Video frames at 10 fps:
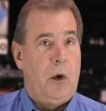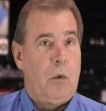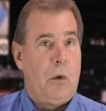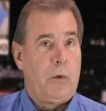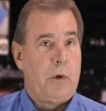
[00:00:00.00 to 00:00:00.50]

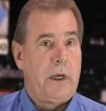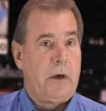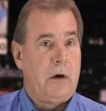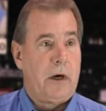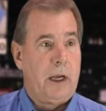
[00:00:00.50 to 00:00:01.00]
When
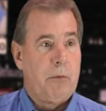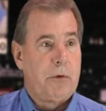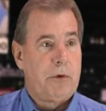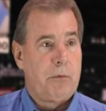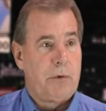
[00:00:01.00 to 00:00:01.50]
we are
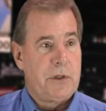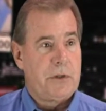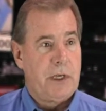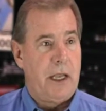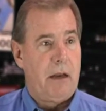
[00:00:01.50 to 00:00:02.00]
able to
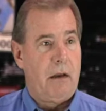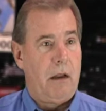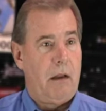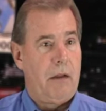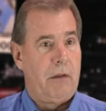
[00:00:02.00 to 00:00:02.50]
present
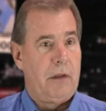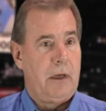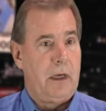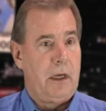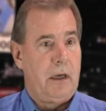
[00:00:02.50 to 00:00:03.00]

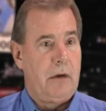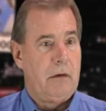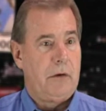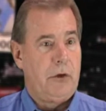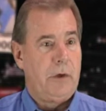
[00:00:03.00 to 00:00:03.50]
the
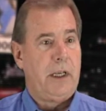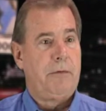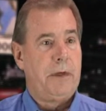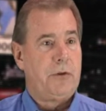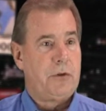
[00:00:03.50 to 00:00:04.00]
unique
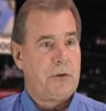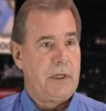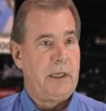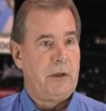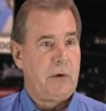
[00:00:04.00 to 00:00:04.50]
features,
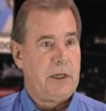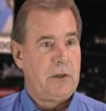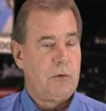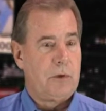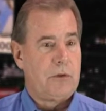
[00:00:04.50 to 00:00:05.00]
the
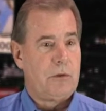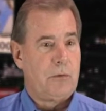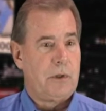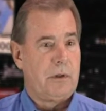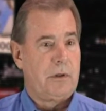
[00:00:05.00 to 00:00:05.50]
integration with
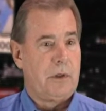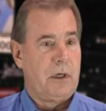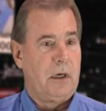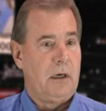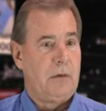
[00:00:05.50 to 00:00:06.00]

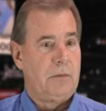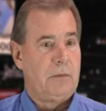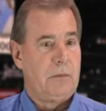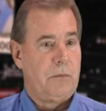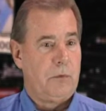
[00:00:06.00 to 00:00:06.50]

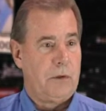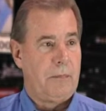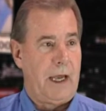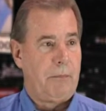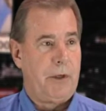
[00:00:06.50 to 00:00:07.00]

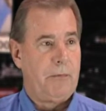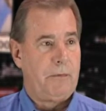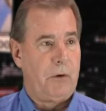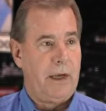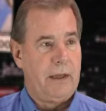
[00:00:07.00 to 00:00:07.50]

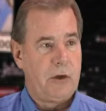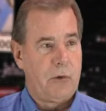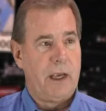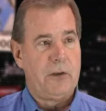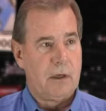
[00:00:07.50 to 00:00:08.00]
MapInfo, and the
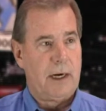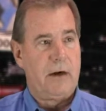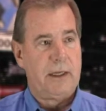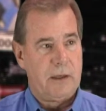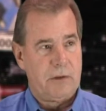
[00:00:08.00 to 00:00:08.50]

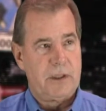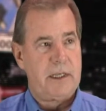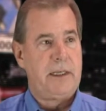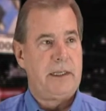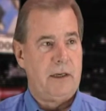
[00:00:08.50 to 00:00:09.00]
granularity of the
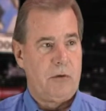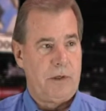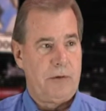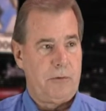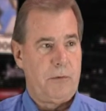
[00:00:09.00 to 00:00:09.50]
detail of
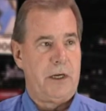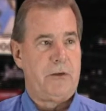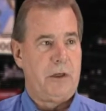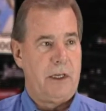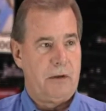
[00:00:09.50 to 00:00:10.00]
the
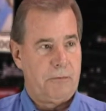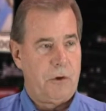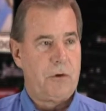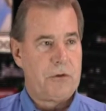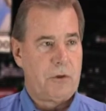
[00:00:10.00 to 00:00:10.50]
information and the
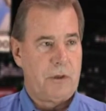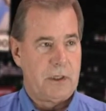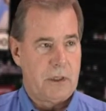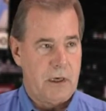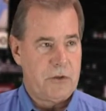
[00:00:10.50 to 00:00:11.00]
focus on the
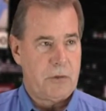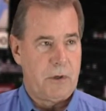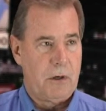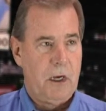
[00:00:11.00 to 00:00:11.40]
customer,